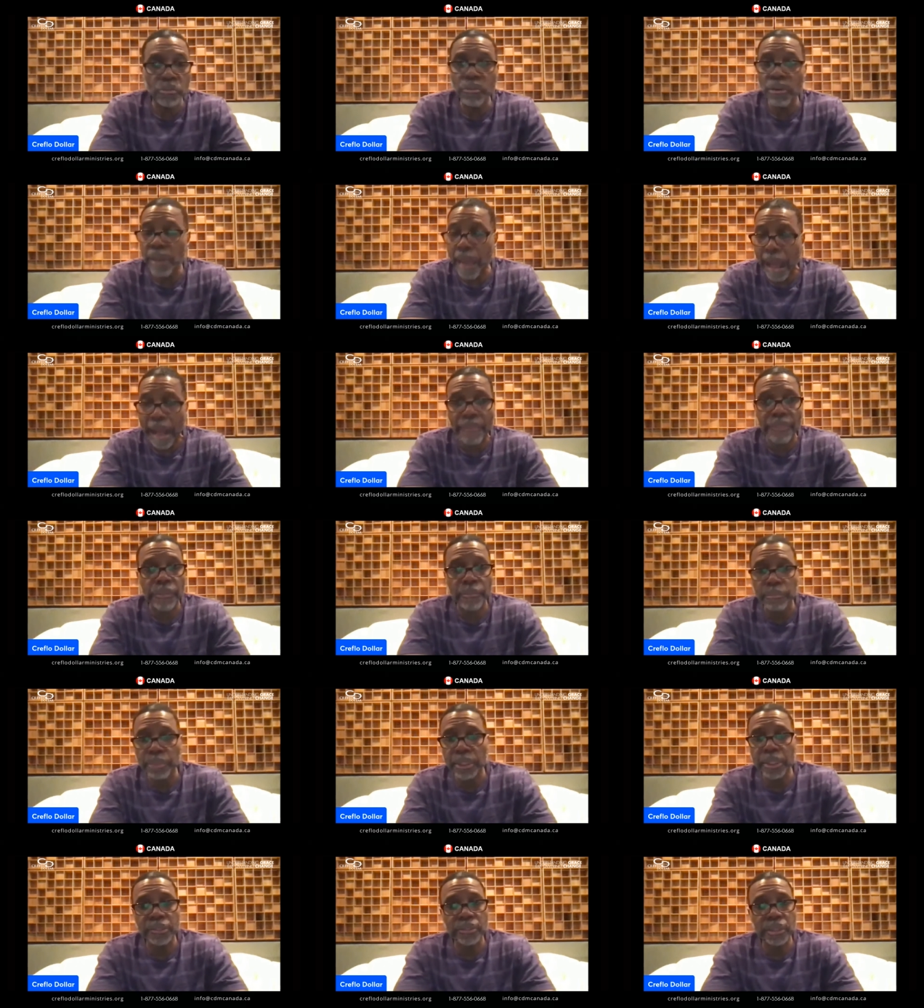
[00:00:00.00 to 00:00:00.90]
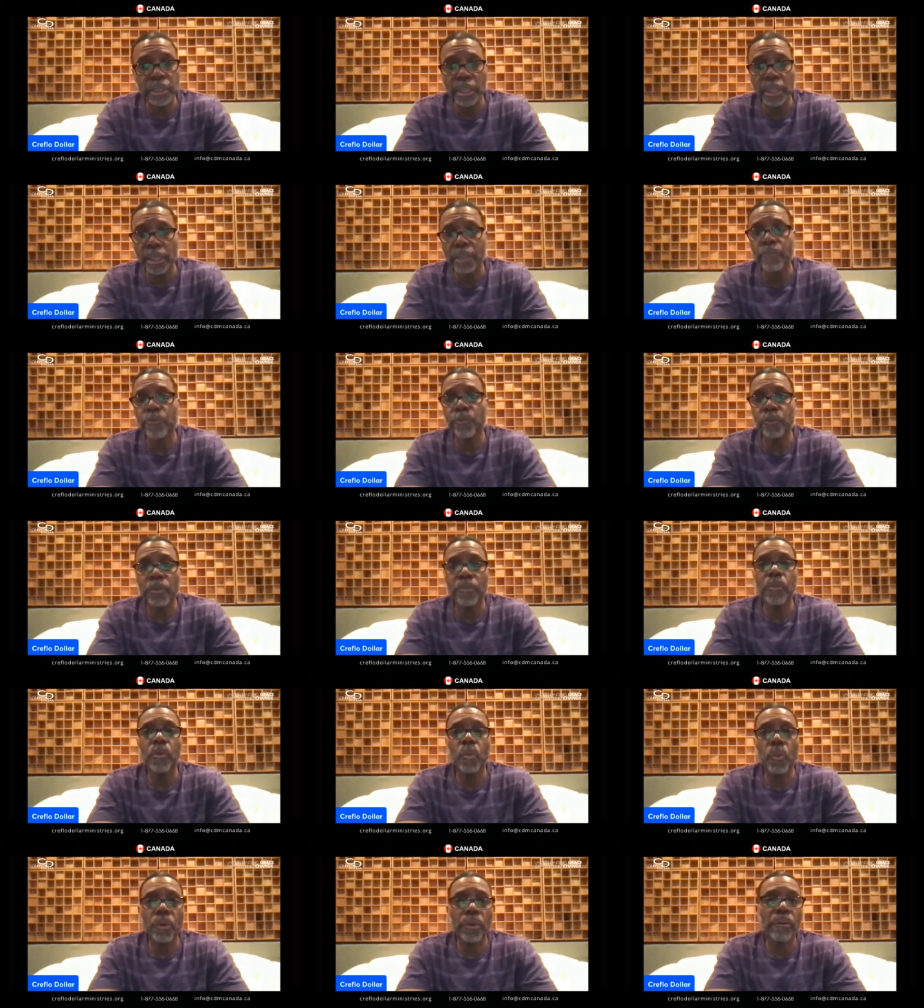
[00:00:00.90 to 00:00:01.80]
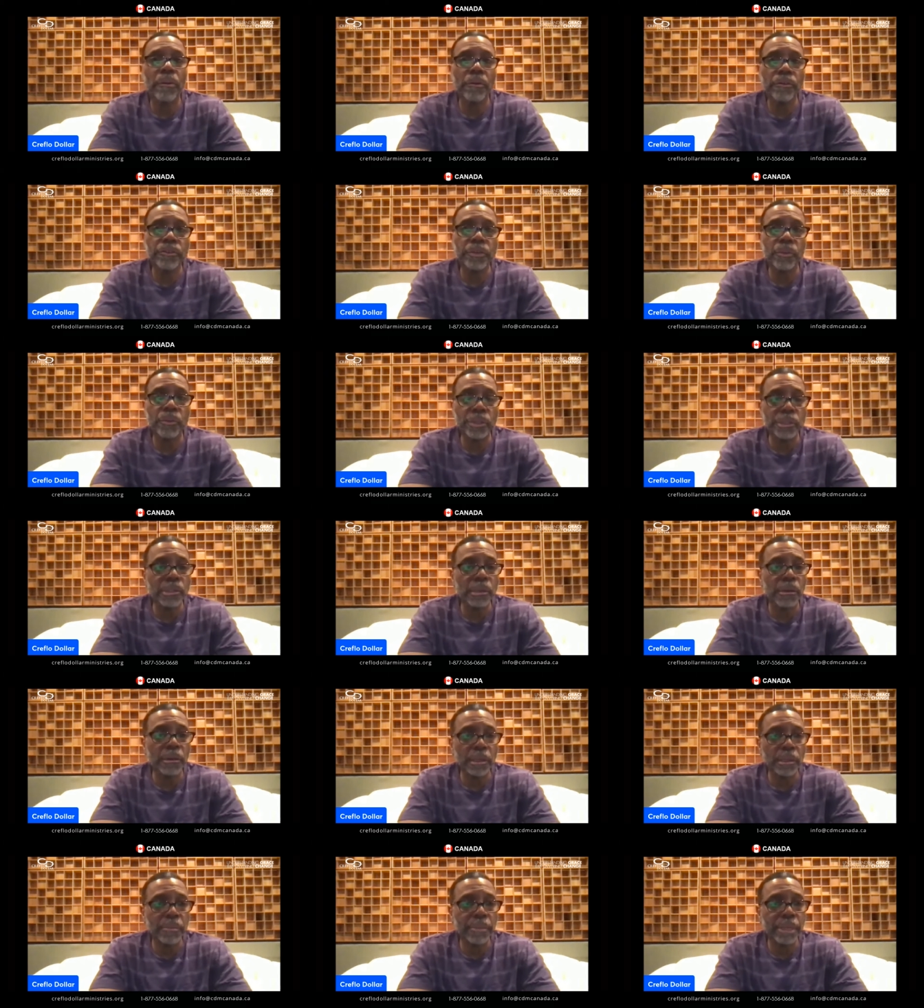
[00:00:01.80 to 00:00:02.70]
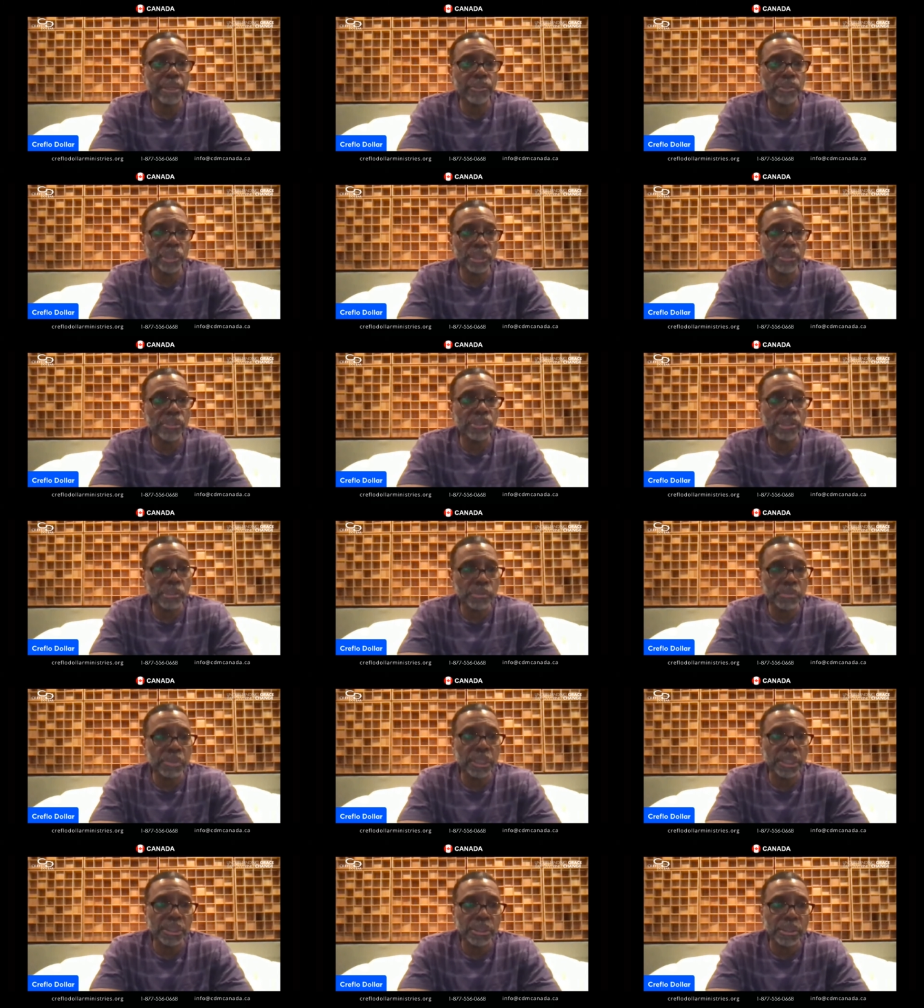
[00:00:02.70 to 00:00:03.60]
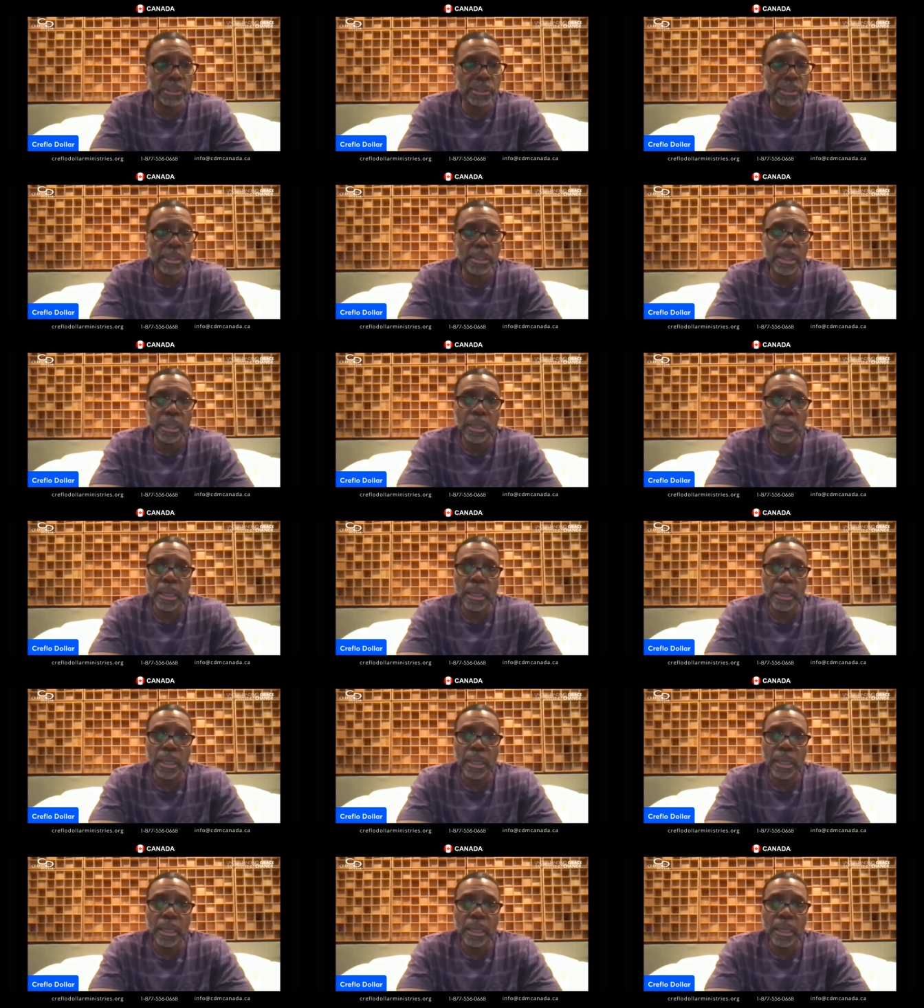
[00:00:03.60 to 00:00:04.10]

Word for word: you, not the peace that comes from the world." So we're talking about Jesus' peace,